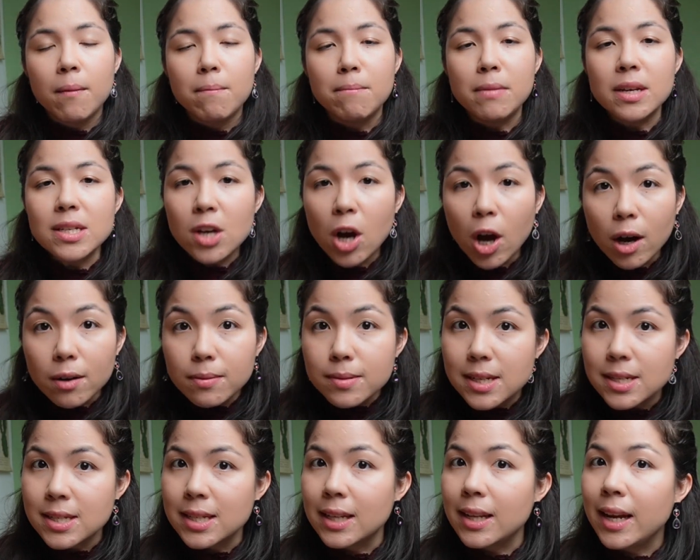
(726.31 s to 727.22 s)
Miss
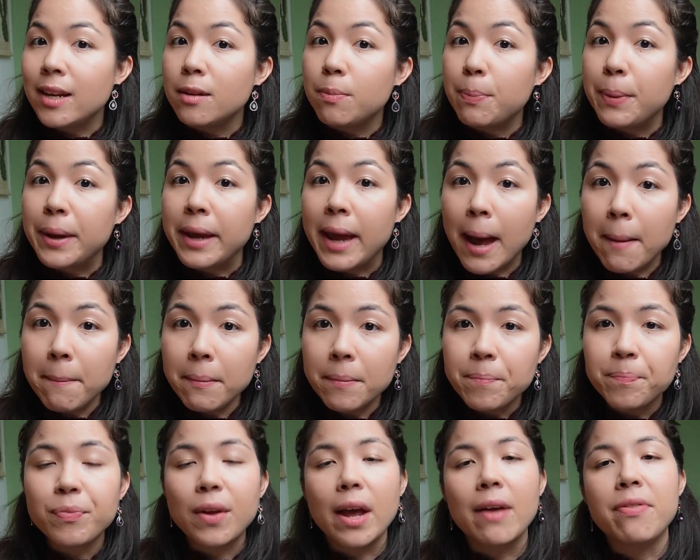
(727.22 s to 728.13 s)
Hobbs is at 8 p.m.
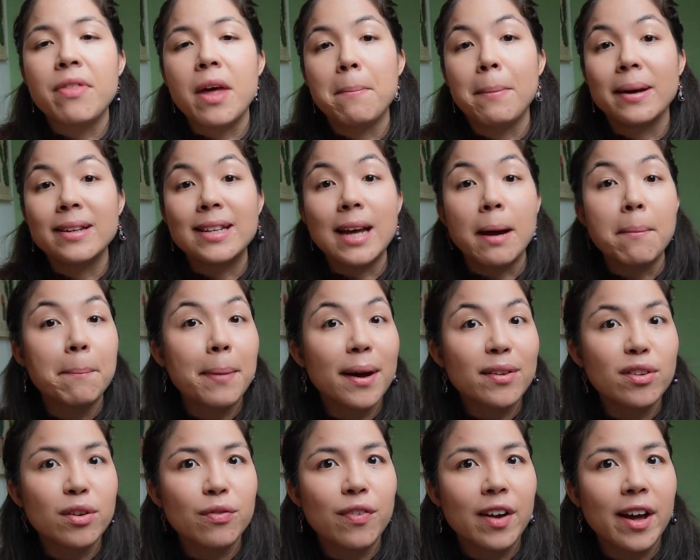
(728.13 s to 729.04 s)
and then Madame
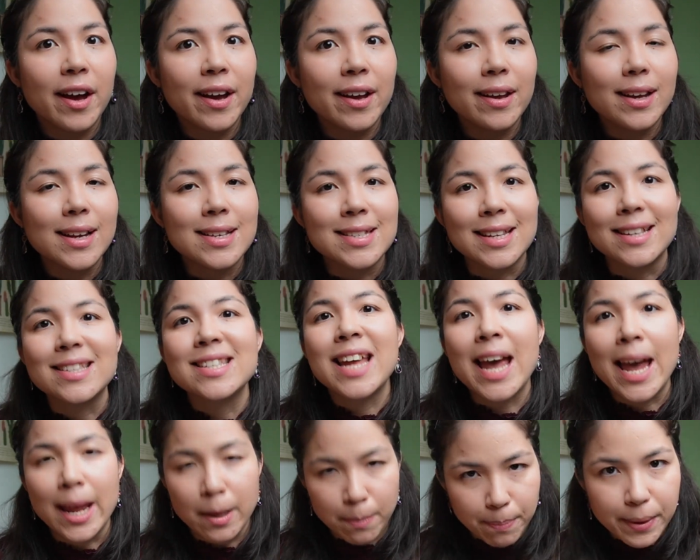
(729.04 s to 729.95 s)
Butterfly is at
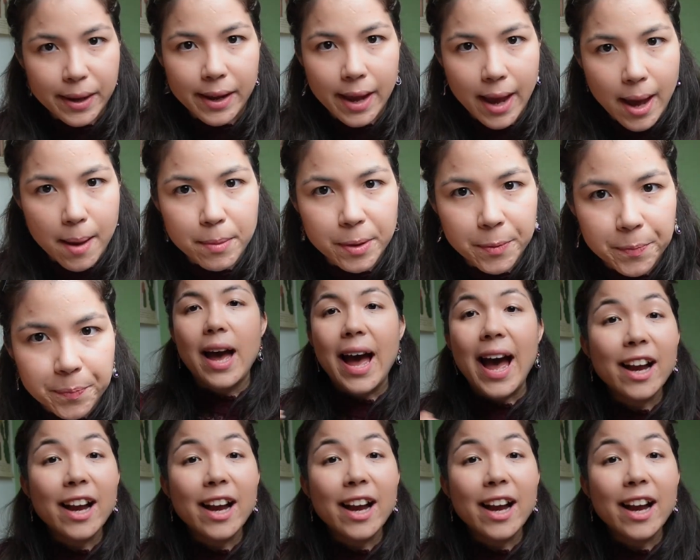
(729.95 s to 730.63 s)
10 p.m.